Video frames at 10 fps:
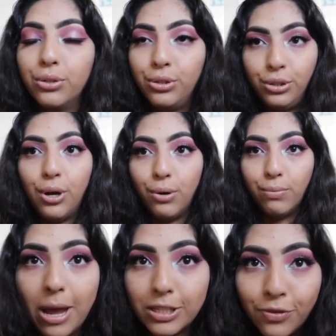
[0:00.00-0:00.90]
So,
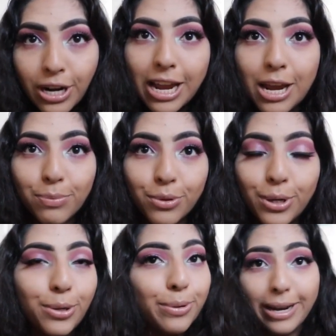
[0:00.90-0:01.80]
best friend came
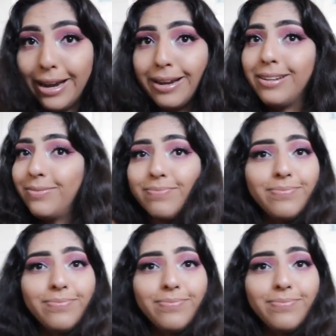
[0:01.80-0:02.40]
through, and